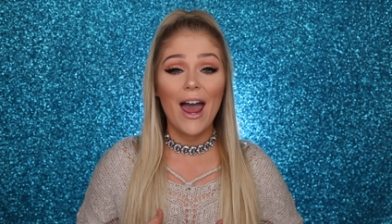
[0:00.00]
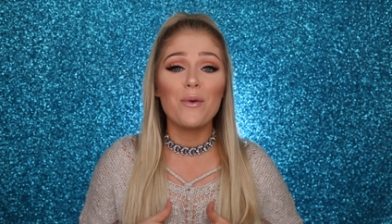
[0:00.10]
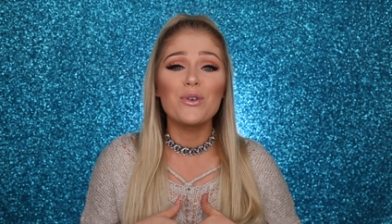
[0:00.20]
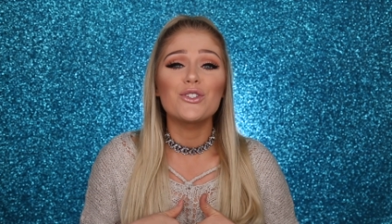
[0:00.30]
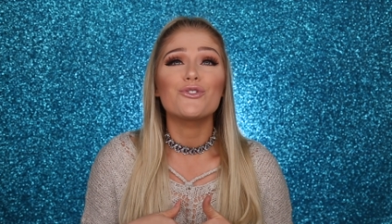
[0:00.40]
and
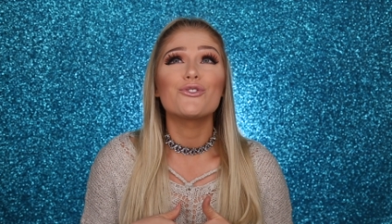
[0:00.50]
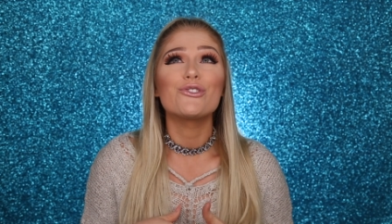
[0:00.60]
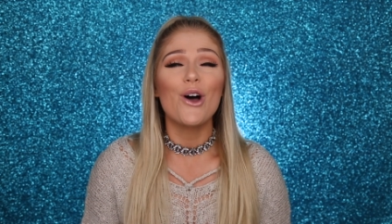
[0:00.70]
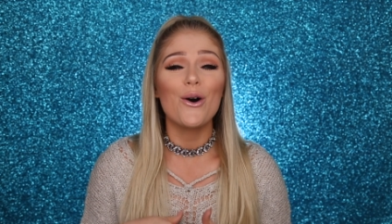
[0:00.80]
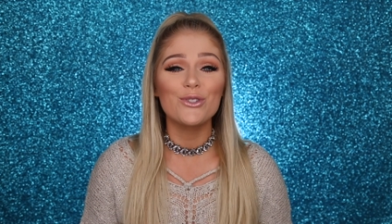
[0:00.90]
I was
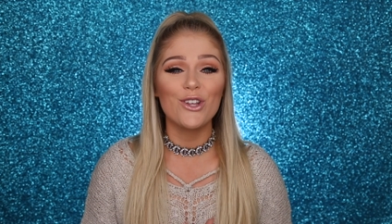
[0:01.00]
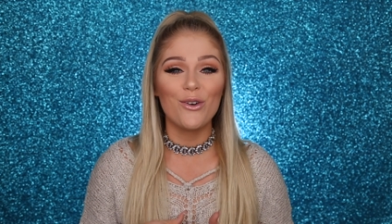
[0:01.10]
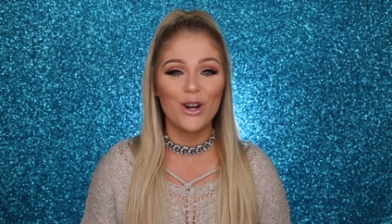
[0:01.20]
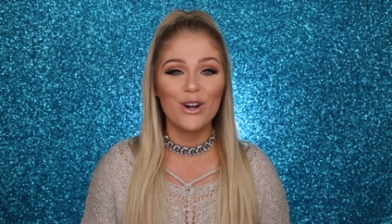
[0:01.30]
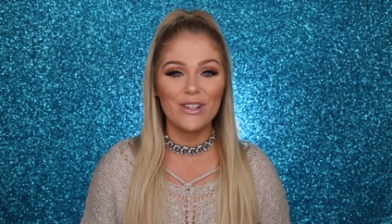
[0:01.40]
so
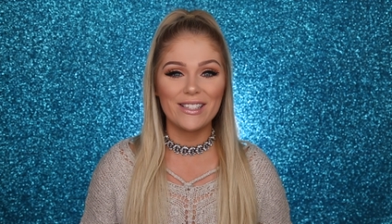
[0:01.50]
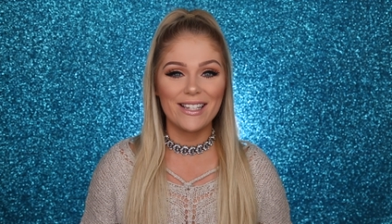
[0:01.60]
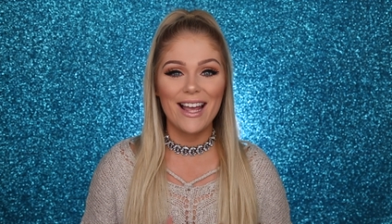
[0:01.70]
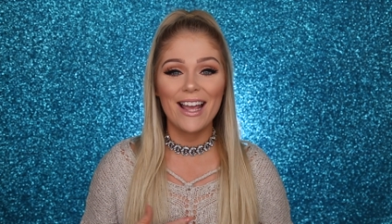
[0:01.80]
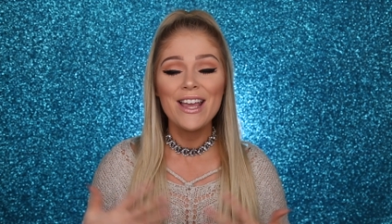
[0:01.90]
so nervous
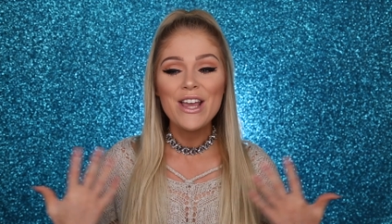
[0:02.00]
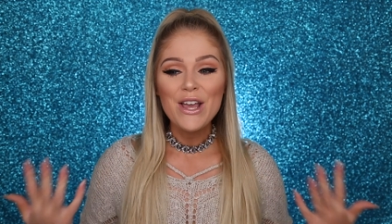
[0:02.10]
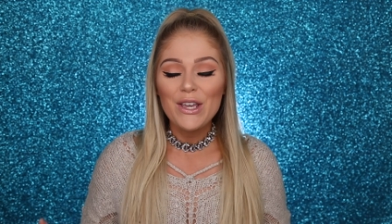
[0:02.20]
because I